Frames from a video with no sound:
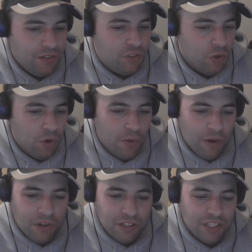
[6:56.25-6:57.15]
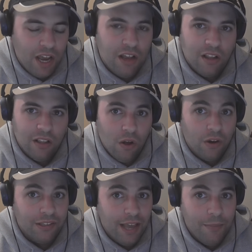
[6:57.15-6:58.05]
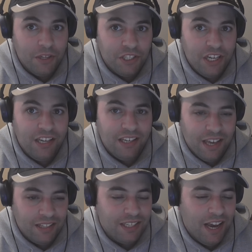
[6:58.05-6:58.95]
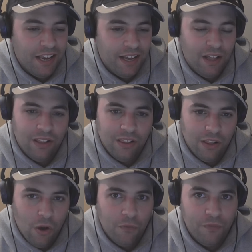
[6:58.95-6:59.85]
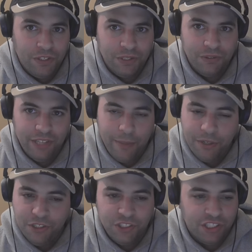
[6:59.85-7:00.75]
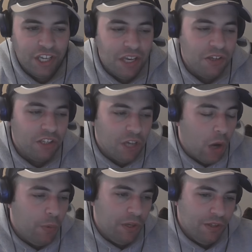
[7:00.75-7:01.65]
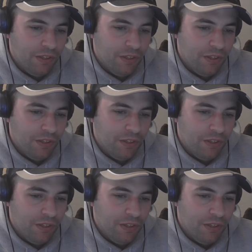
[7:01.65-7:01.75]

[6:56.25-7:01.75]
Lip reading: Zoro can take a lot of damage. He can take a lot of physical damage and just keep going.